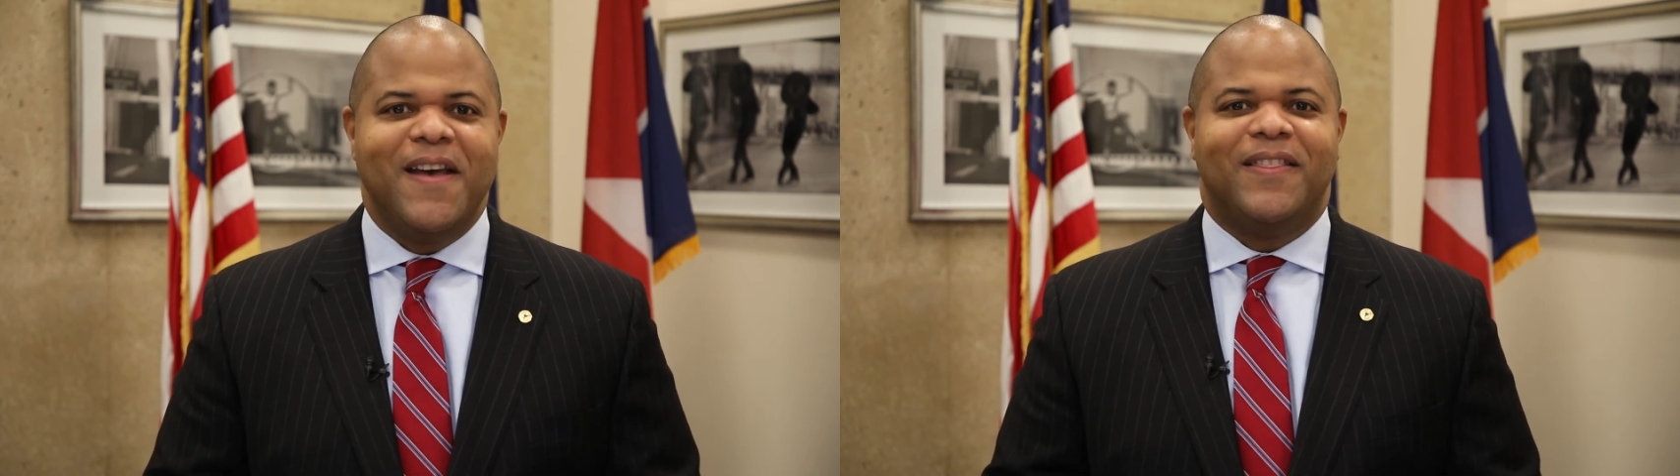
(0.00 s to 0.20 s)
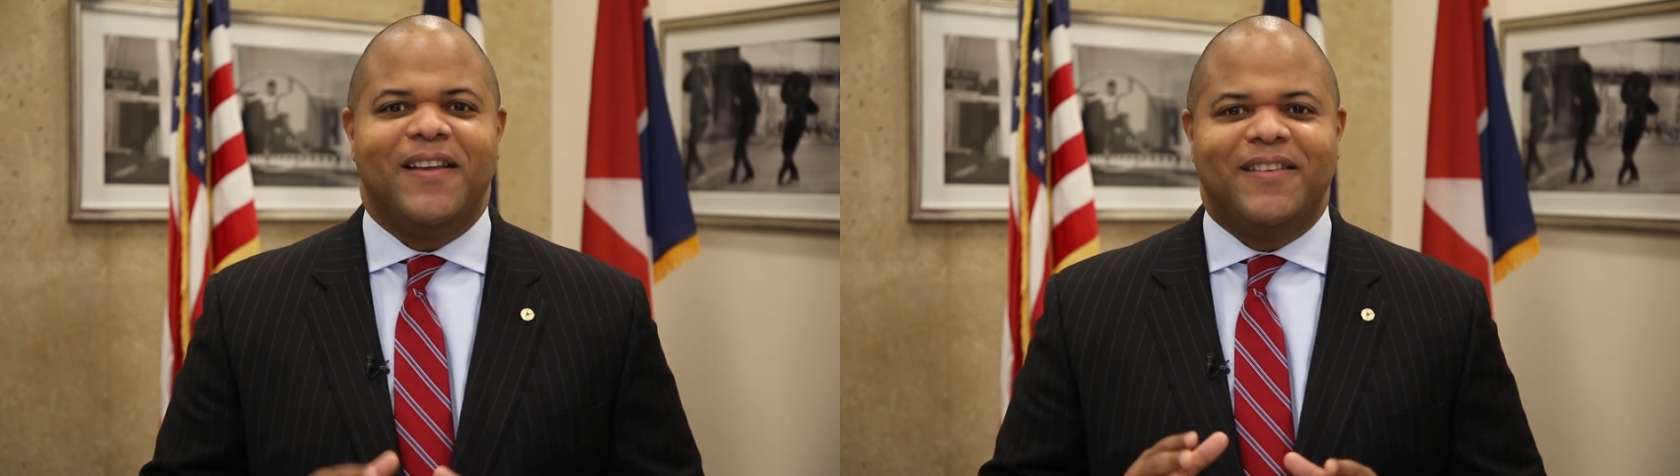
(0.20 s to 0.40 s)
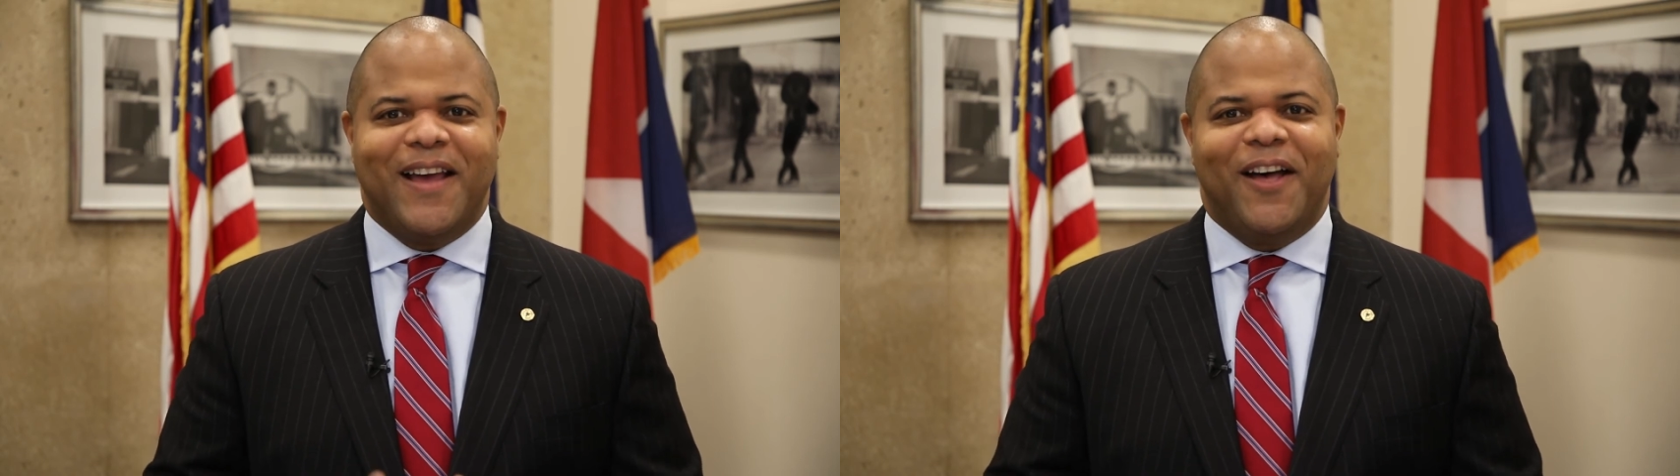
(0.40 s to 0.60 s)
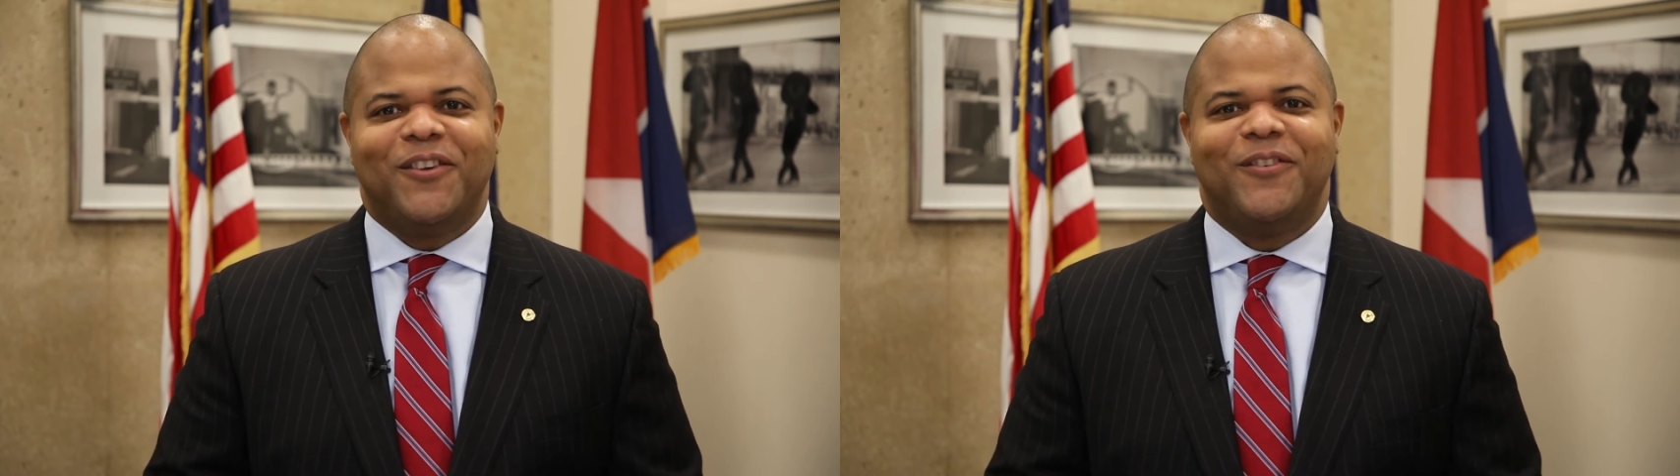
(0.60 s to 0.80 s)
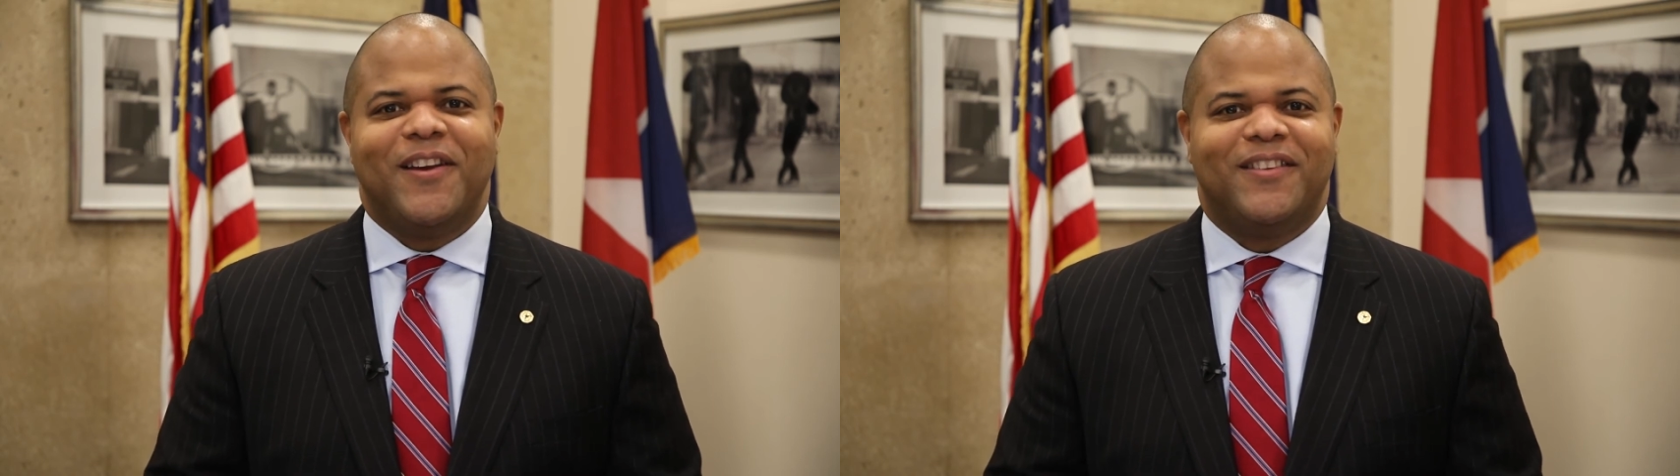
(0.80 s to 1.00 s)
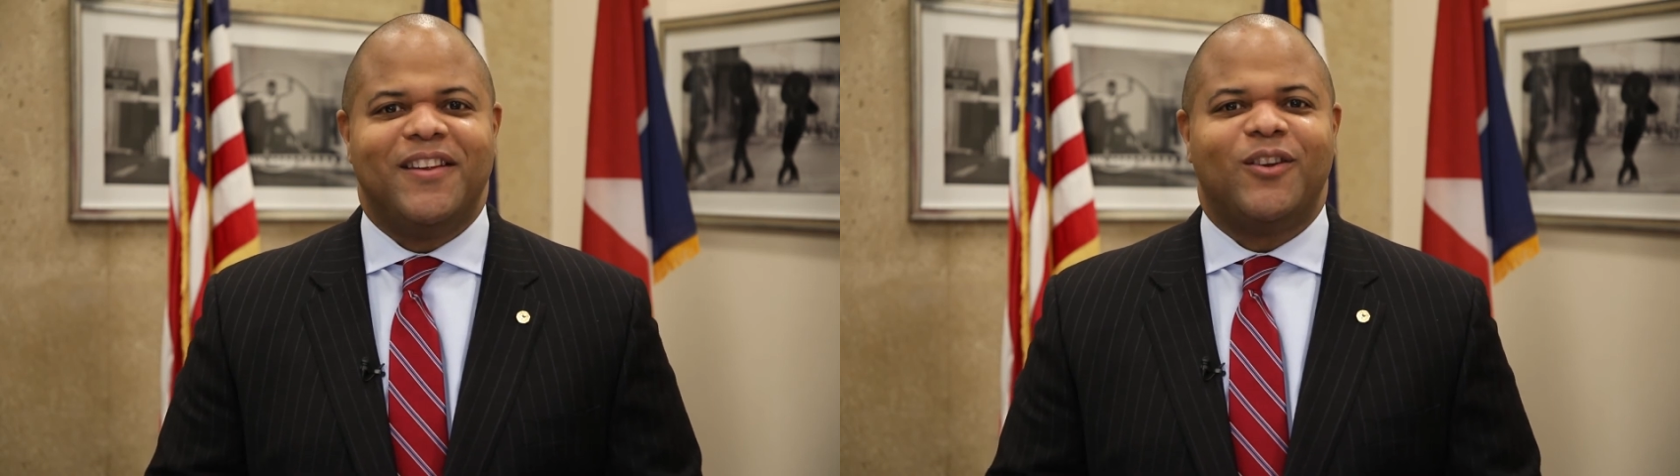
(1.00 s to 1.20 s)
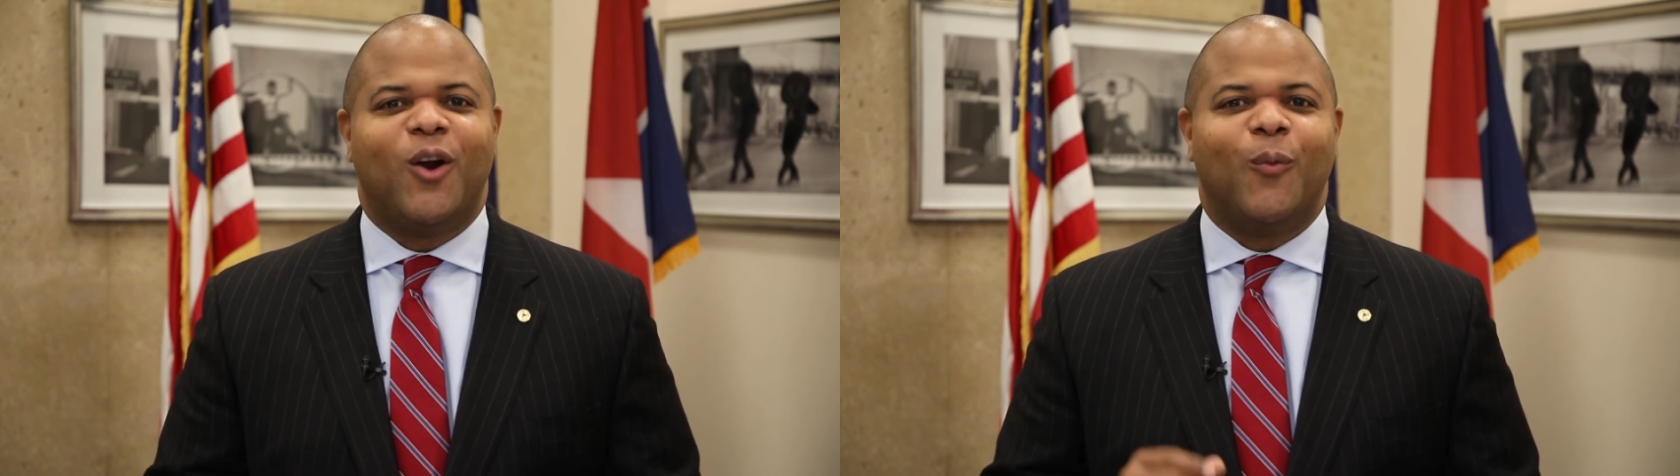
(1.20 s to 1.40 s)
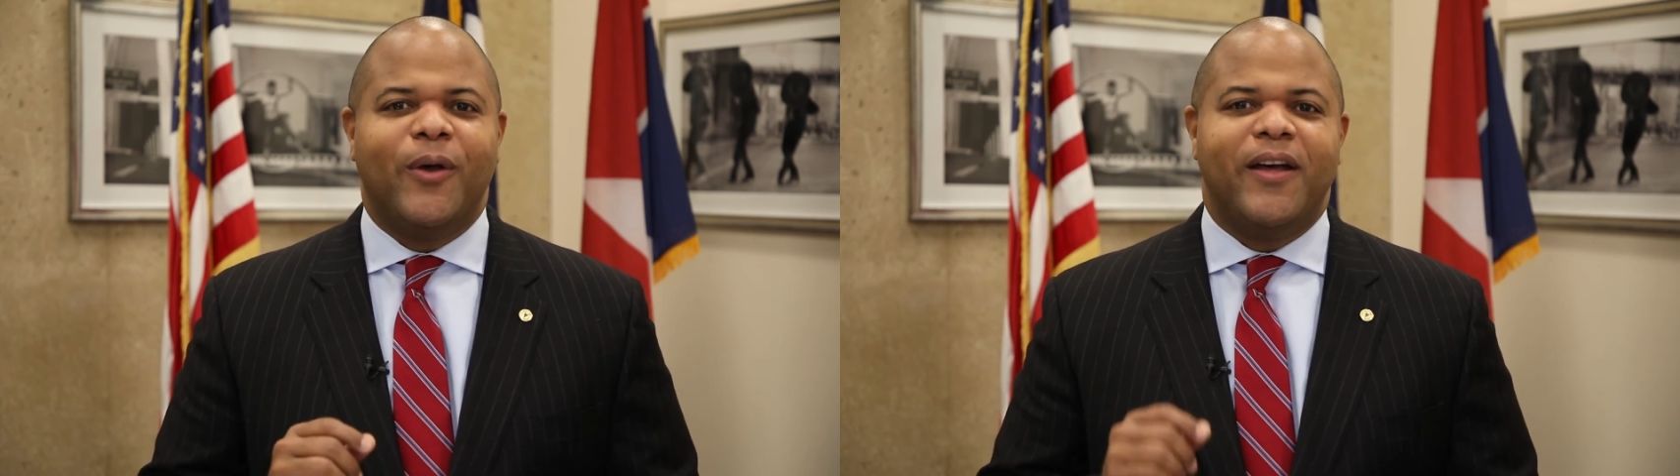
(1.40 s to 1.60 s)
that Dallas residents
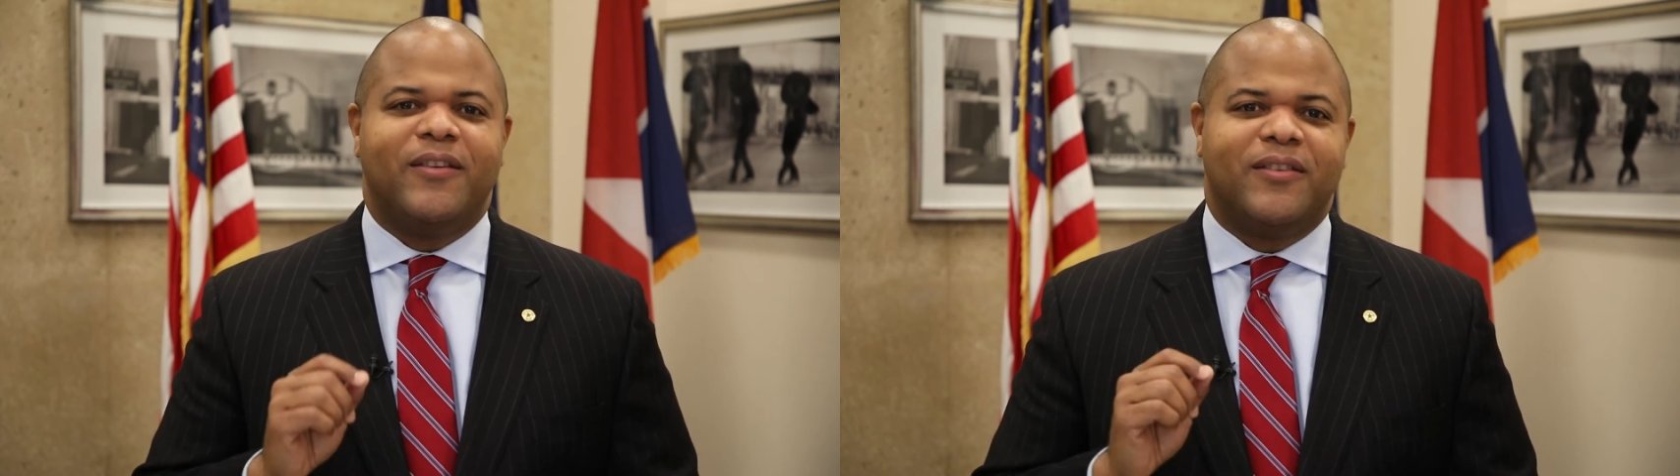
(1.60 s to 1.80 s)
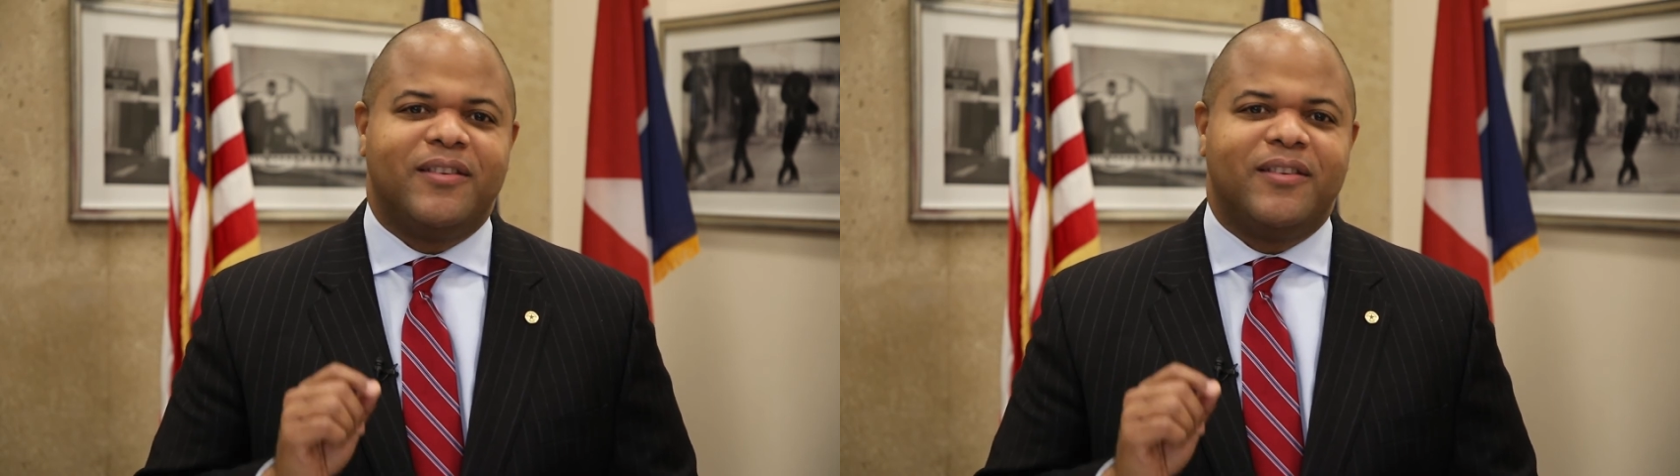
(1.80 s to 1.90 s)
are willing to